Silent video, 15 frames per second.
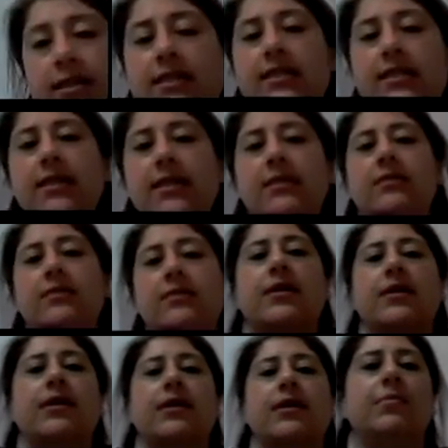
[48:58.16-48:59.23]

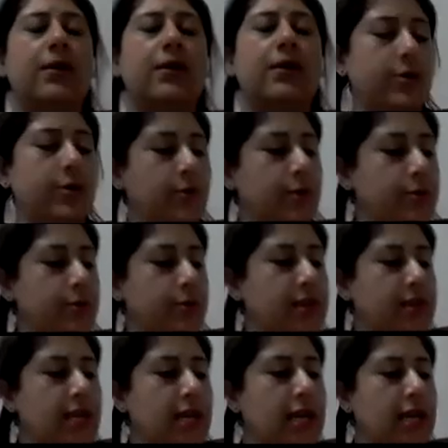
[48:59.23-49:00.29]
identity,
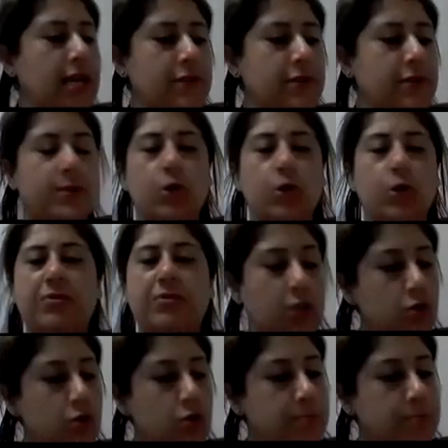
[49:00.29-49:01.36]
who with the love of the
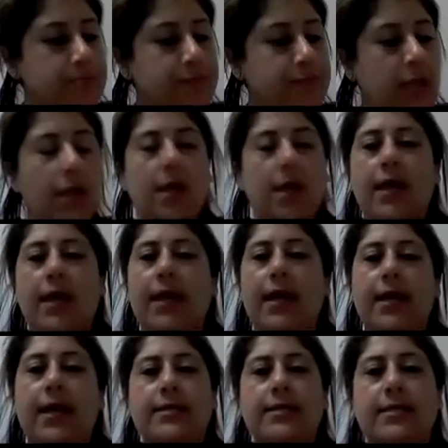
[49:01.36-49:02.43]
superficial,
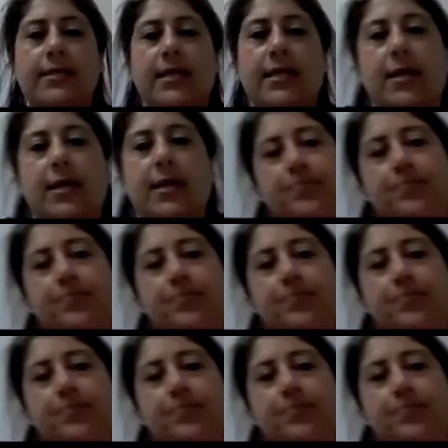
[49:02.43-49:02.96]
and